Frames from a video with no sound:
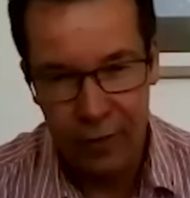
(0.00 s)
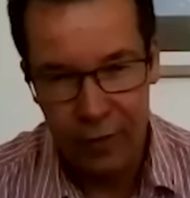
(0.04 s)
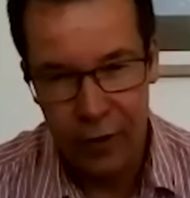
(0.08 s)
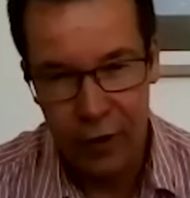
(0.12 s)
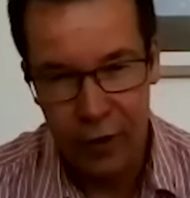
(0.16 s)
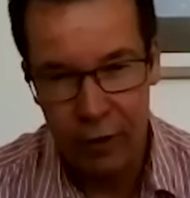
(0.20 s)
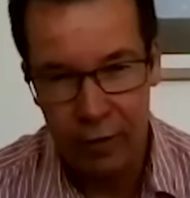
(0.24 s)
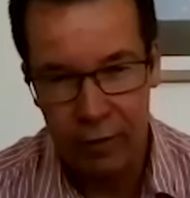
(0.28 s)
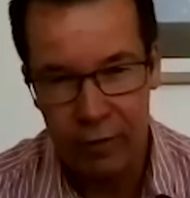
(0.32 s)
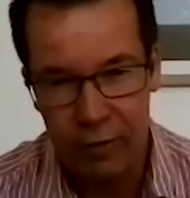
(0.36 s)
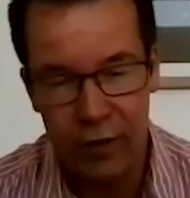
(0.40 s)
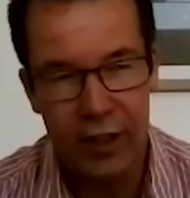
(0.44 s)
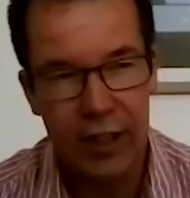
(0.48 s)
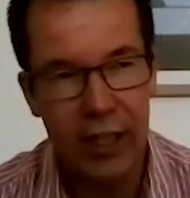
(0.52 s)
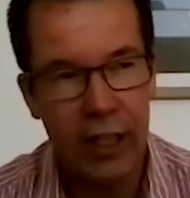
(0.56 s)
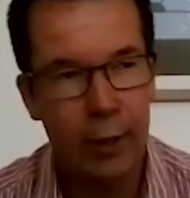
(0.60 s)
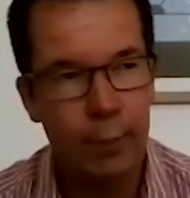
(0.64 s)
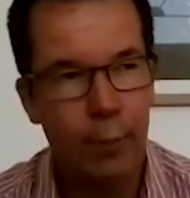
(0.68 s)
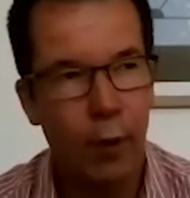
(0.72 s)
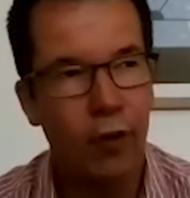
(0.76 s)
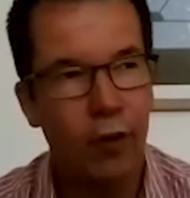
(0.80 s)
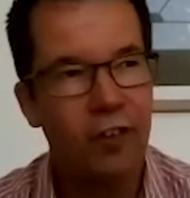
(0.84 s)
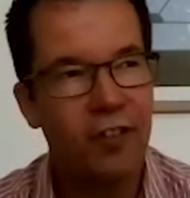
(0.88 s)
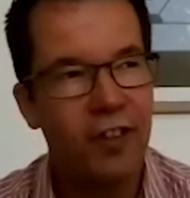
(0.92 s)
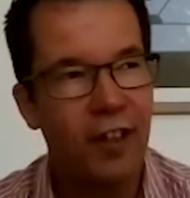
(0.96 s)
the
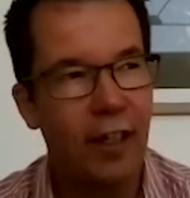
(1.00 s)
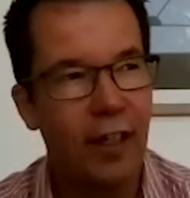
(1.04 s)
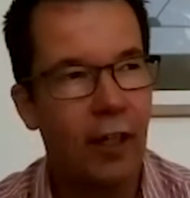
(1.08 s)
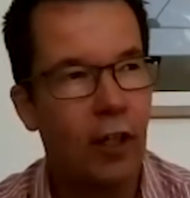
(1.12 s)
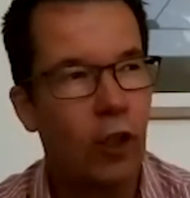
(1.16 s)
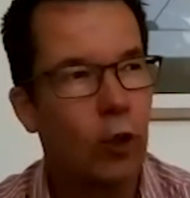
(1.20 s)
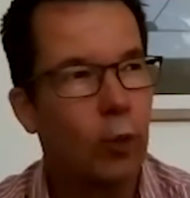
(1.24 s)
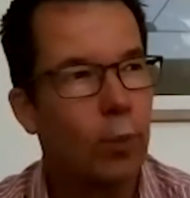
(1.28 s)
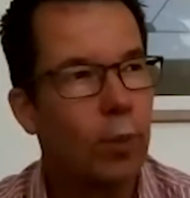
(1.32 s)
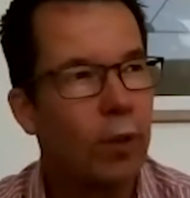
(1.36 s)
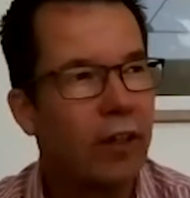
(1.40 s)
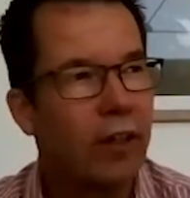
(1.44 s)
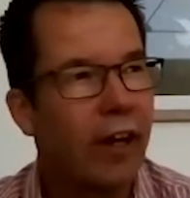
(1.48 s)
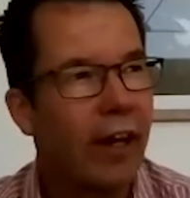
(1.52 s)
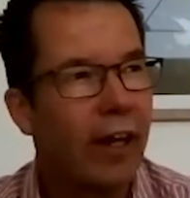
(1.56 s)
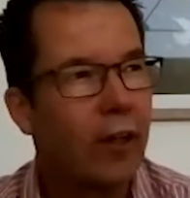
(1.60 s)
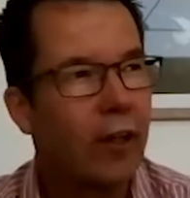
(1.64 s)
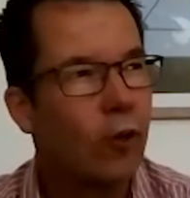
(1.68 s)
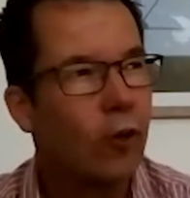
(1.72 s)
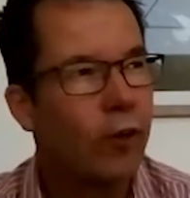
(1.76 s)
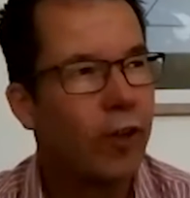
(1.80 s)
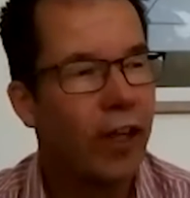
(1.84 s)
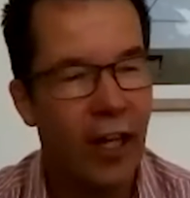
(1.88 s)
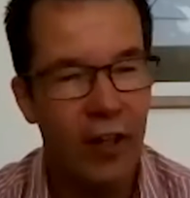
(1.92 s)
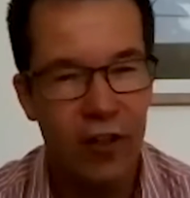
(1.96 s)
gearbox didn't
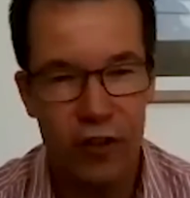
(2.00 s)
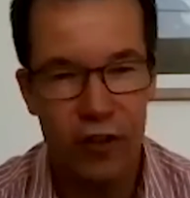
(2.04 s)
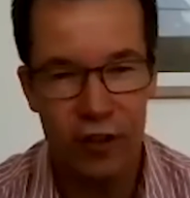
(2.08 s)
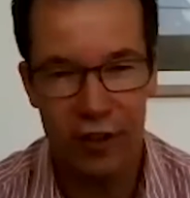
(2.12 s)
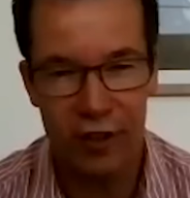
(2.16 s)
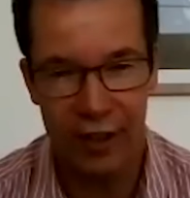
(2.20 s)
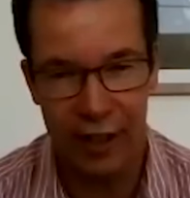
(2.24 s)
lubricate, or the engine